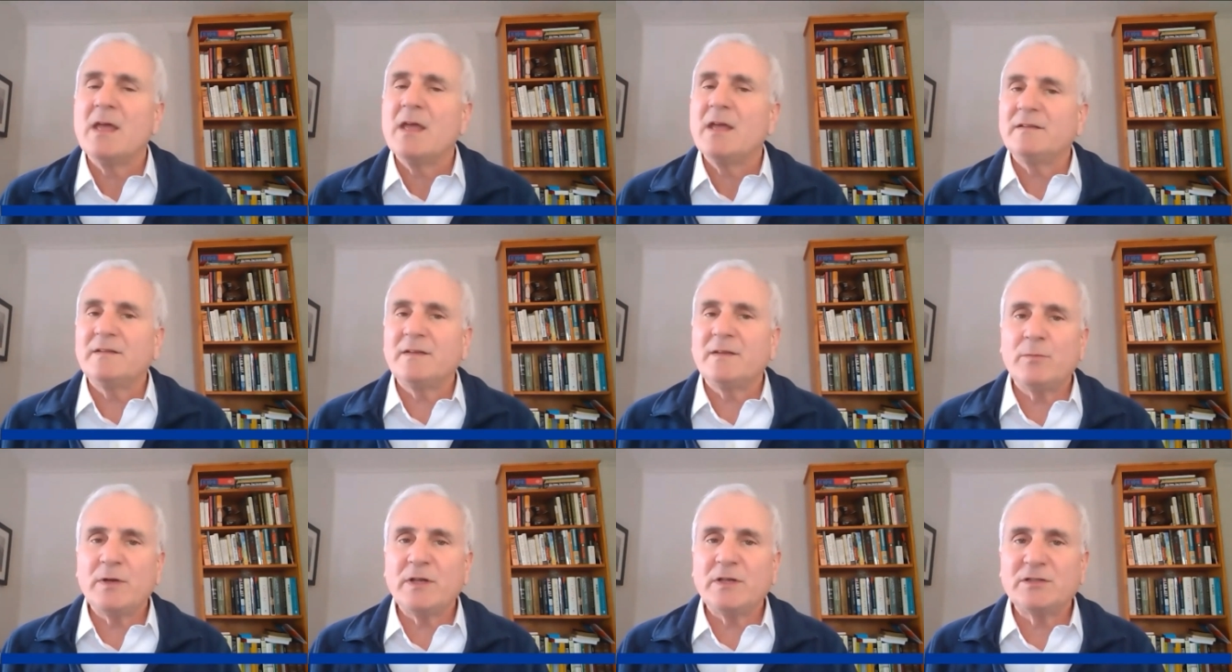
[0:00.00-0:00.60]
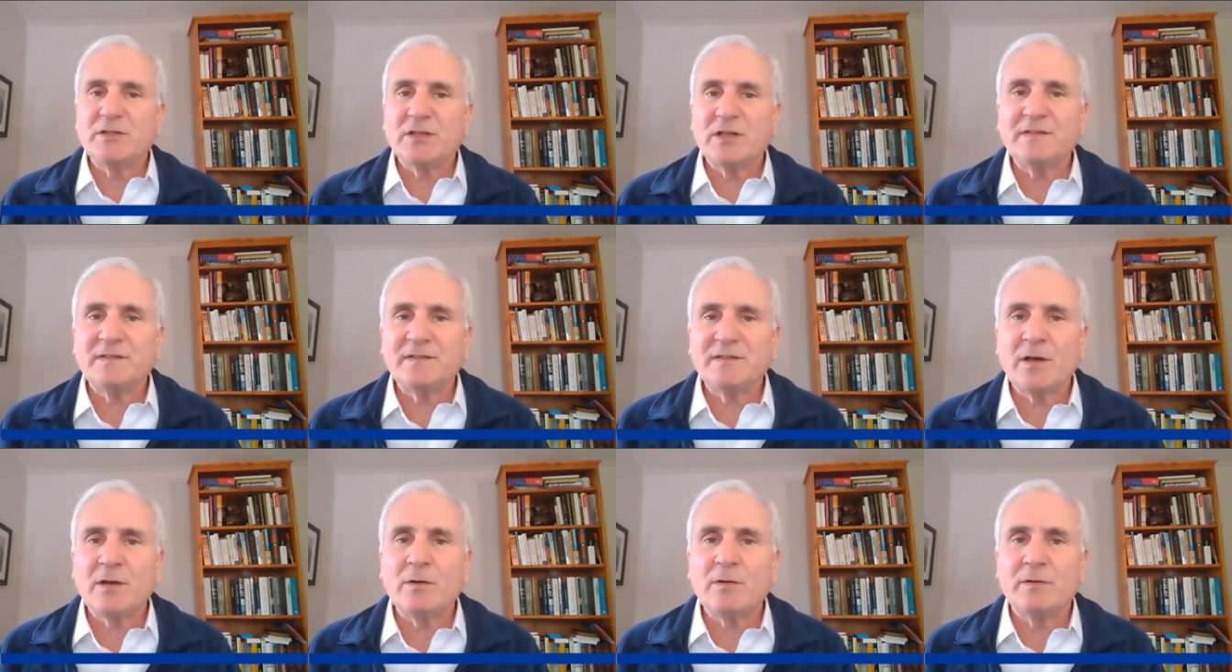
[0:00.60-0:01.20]
So we
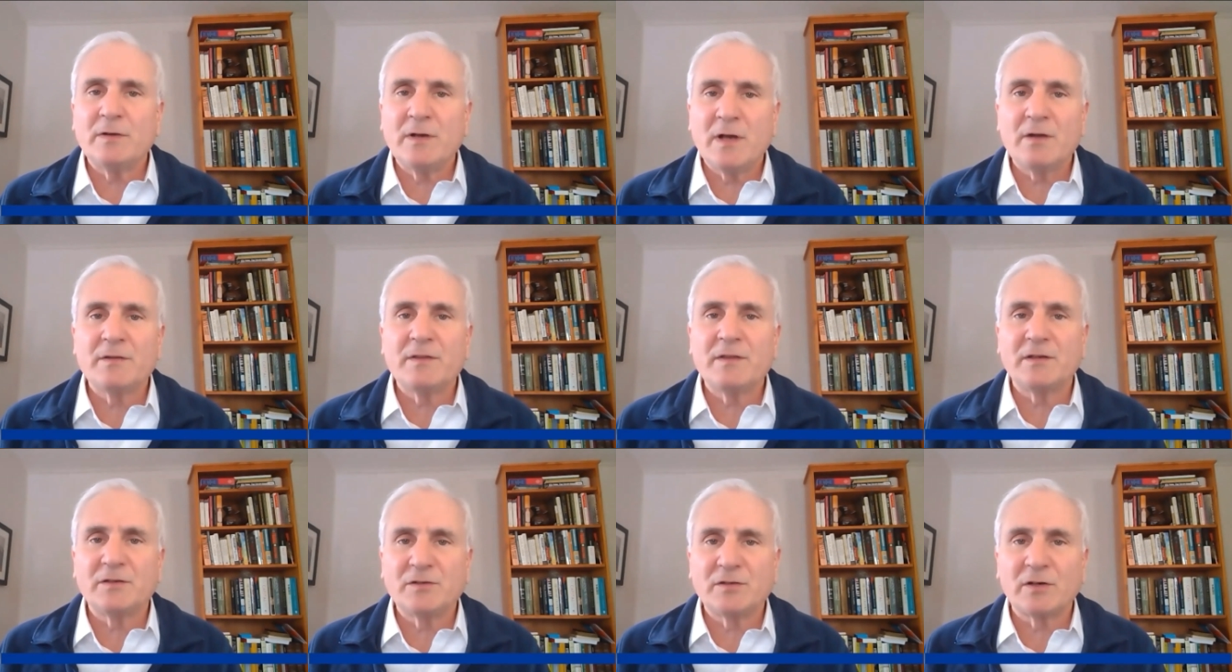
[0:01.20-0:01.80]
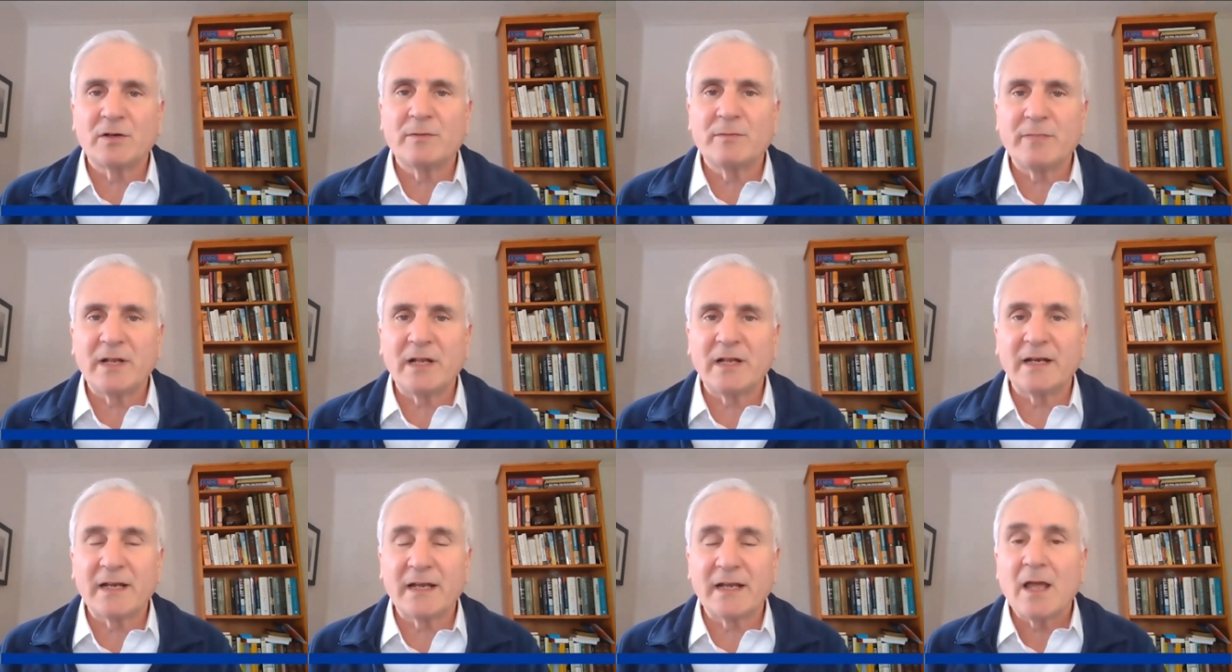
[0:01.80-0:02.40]
just don't know the
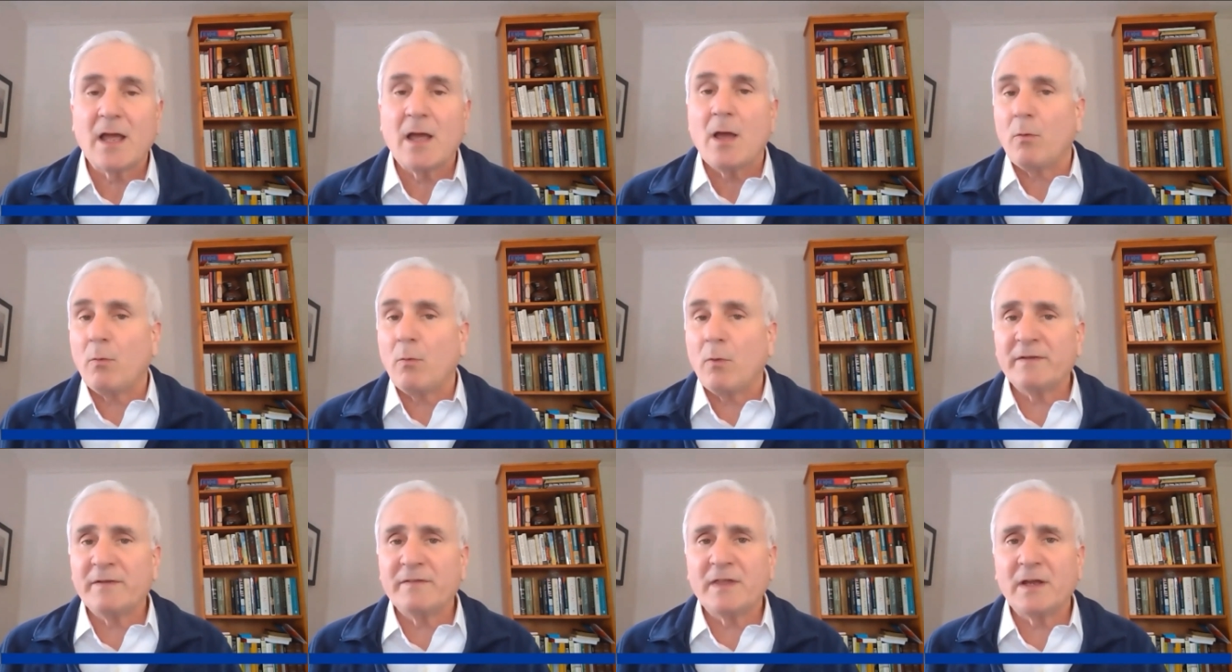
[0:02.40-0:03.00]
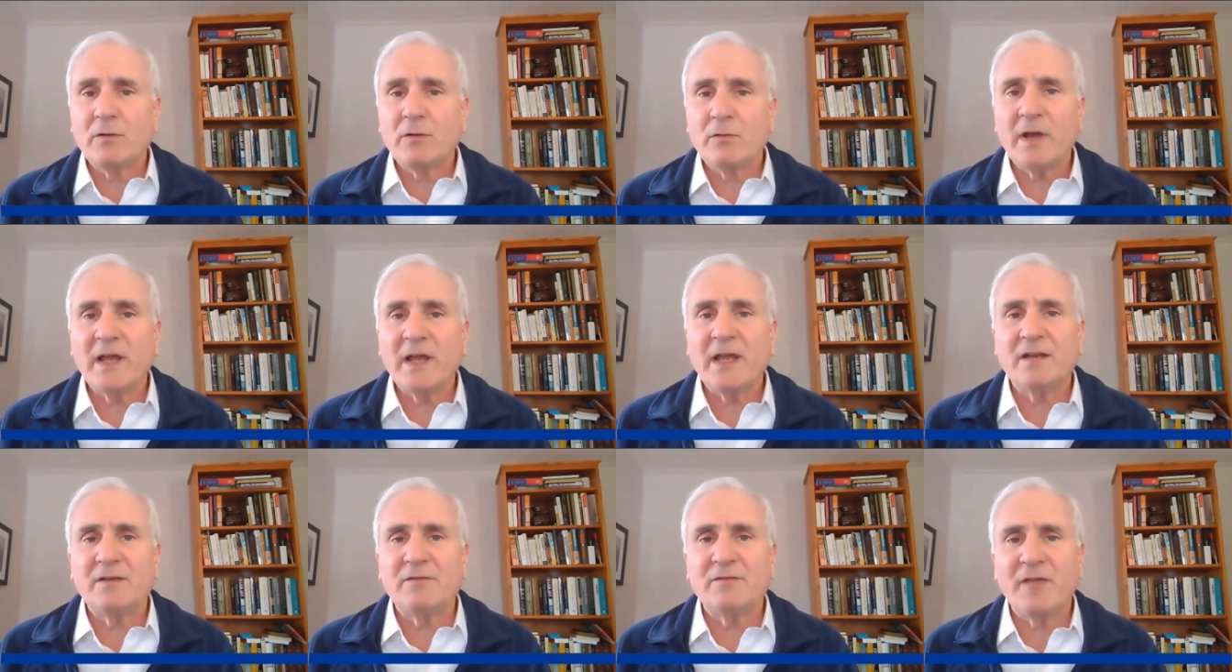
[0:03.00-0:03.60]
durability. One of the
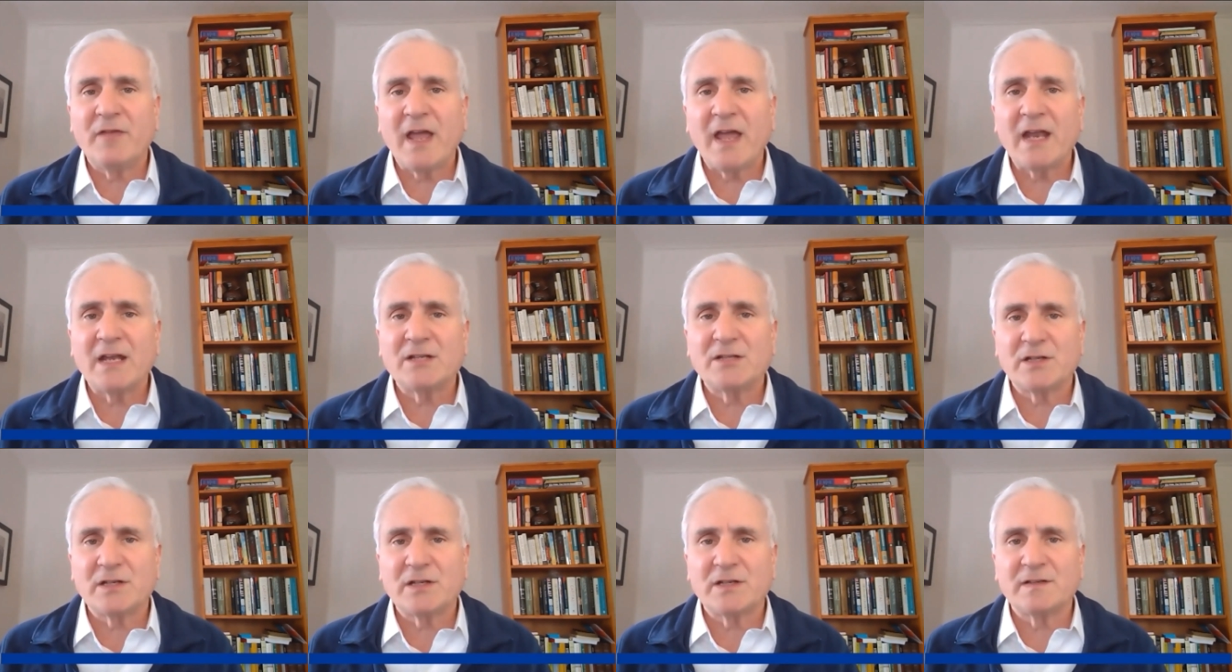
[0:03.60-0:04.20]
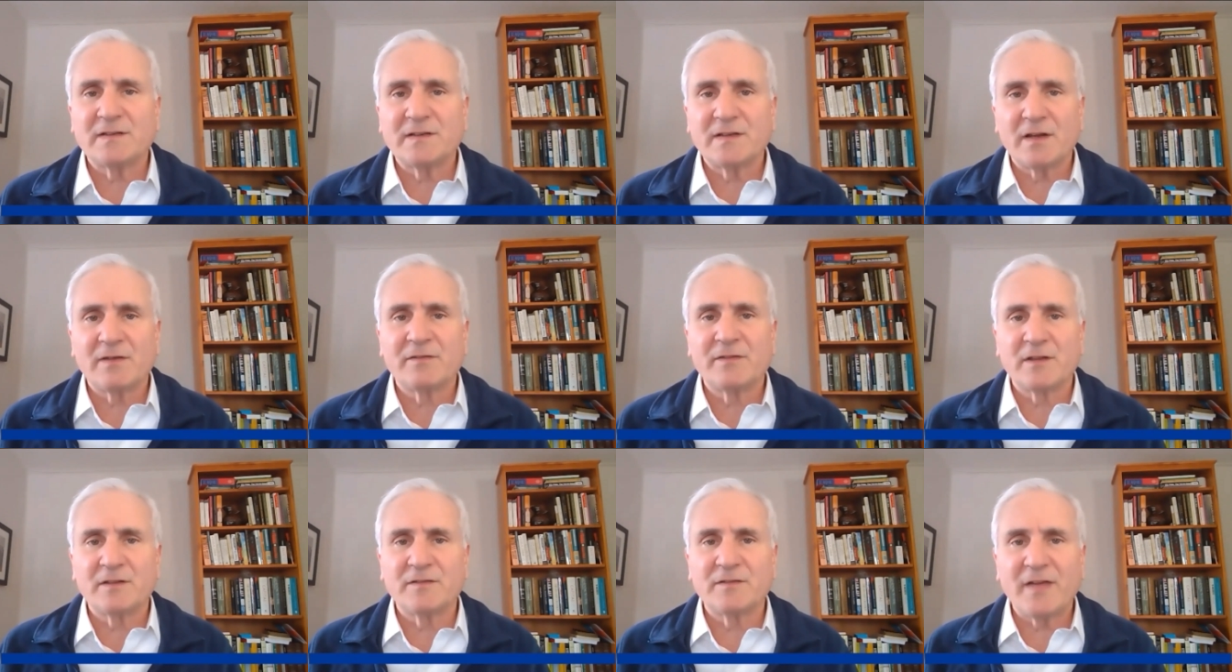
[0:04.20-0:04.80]
great advantages of
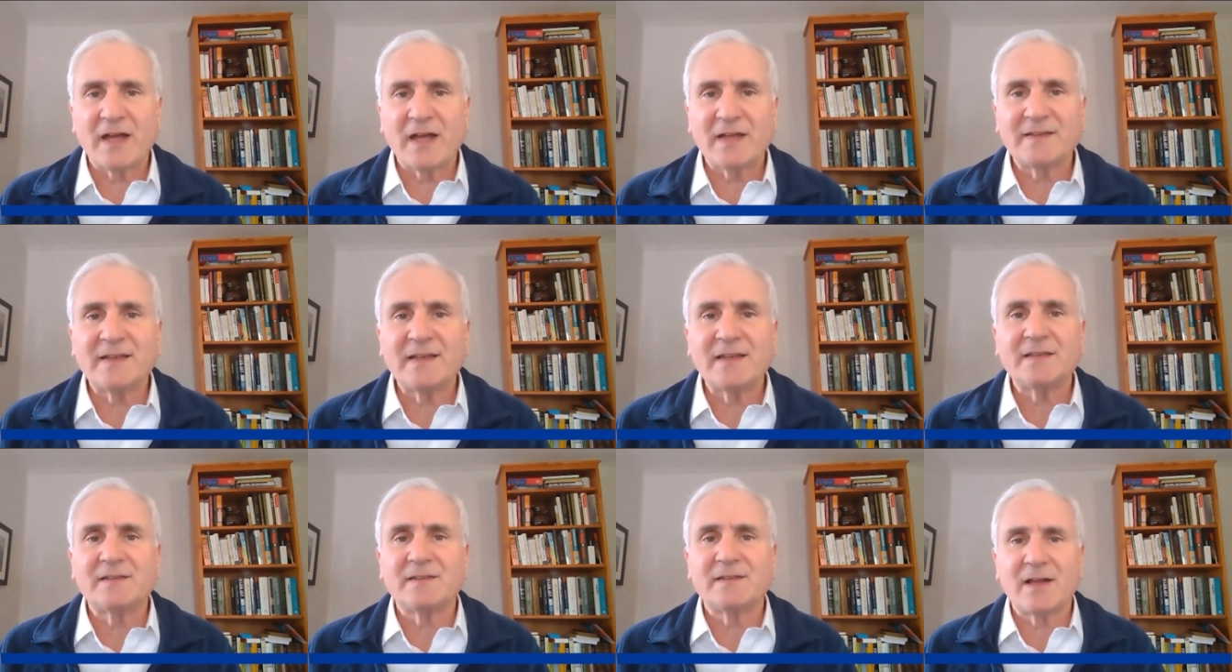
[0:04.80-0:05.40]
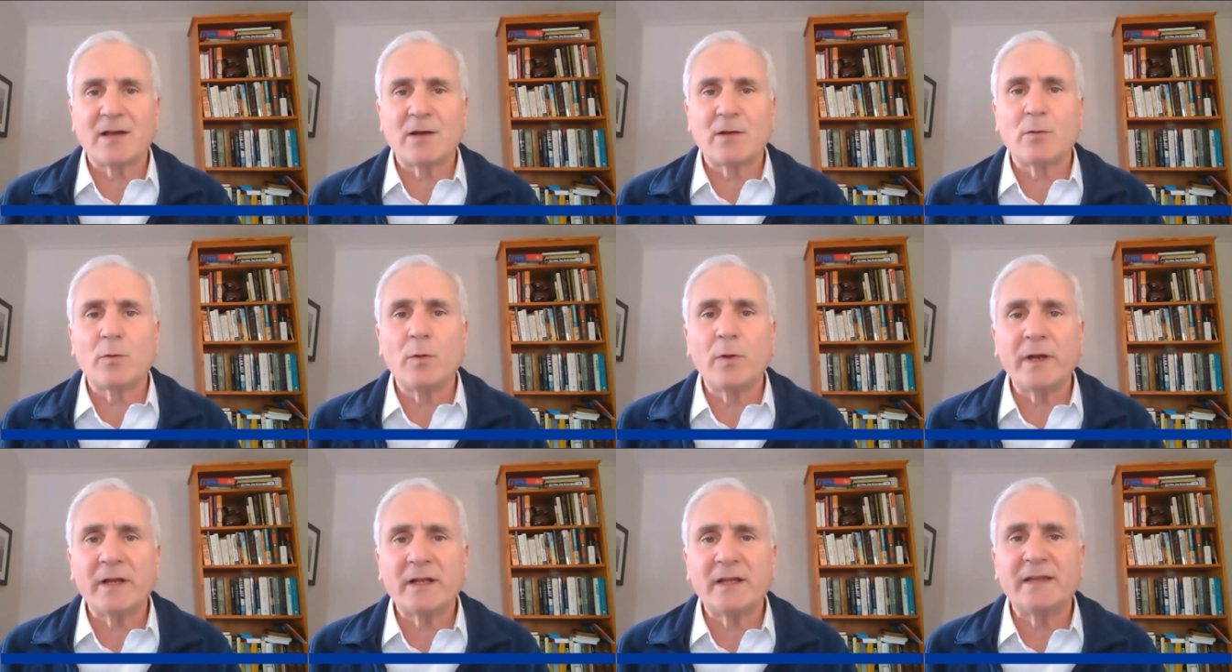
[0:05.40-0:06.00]
those vaccines is how
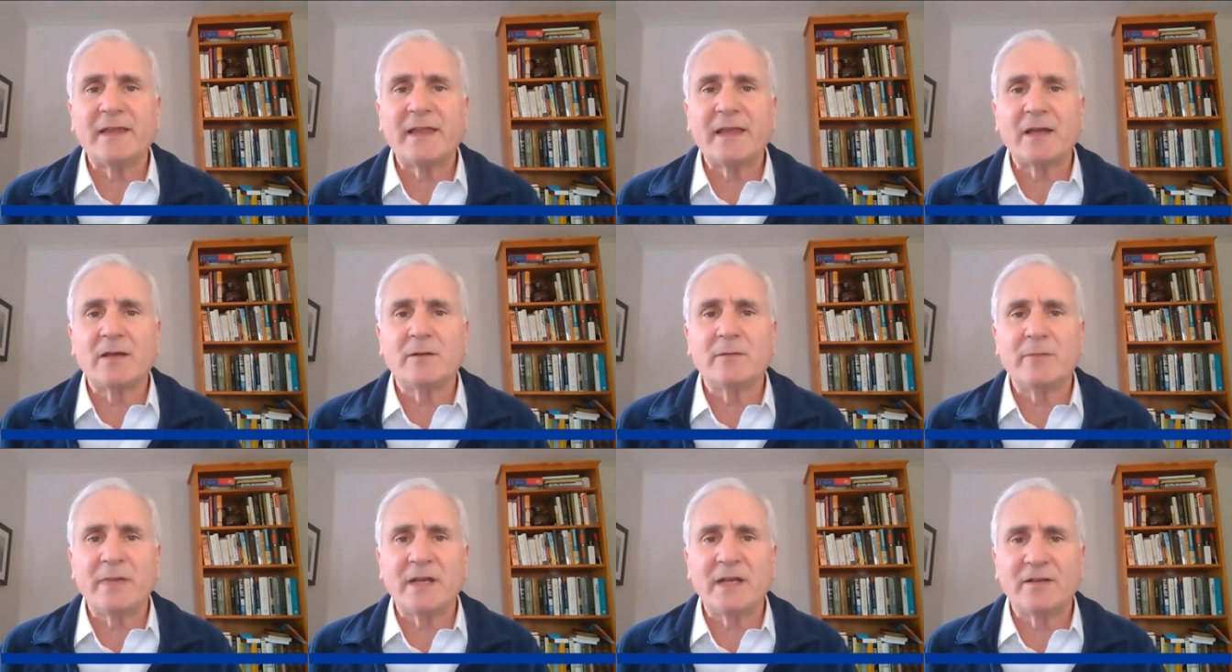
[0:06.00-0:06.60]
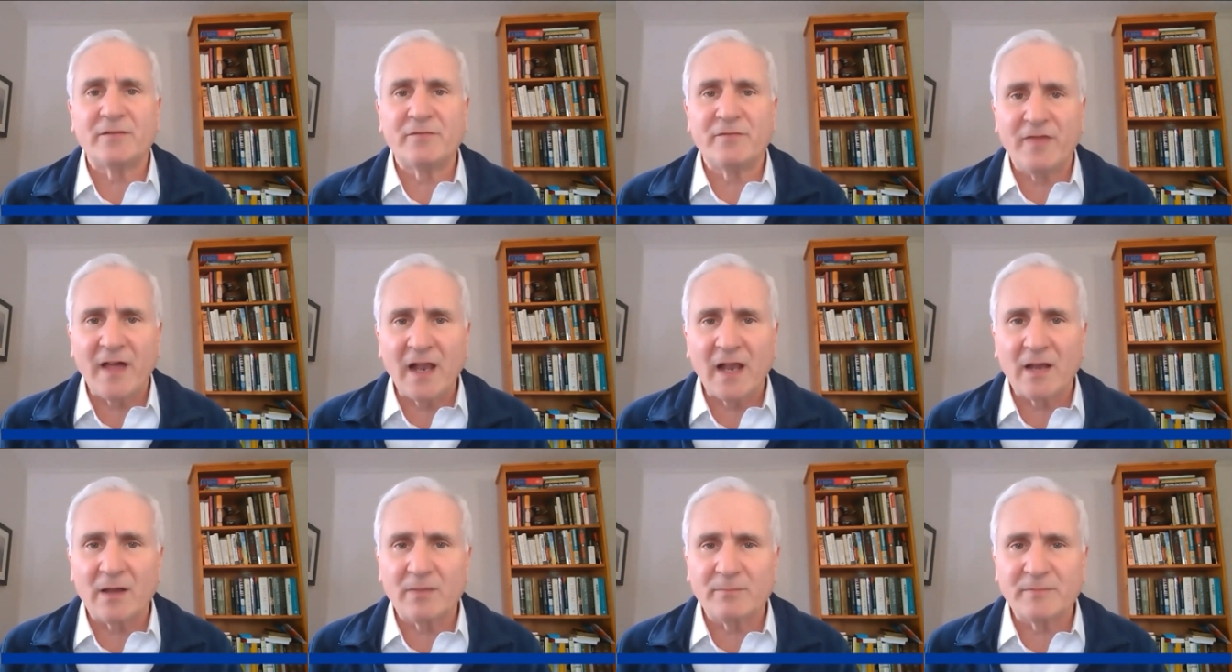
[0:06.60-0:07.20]
quickly they could be
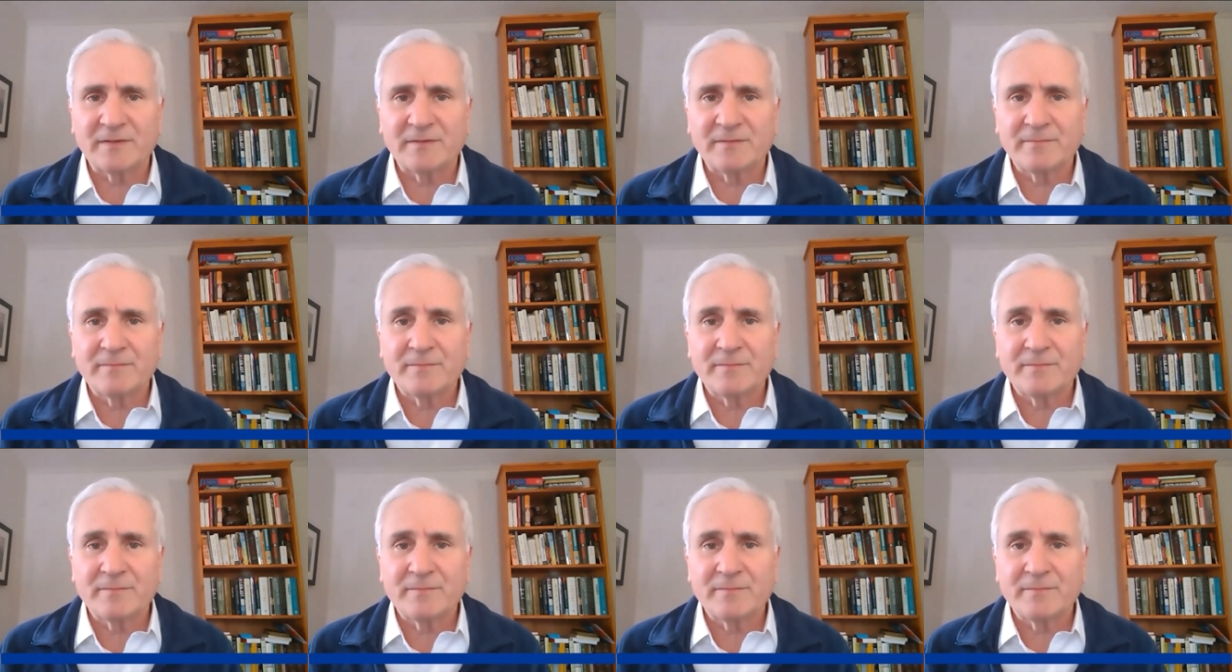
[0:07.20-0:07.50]
developed.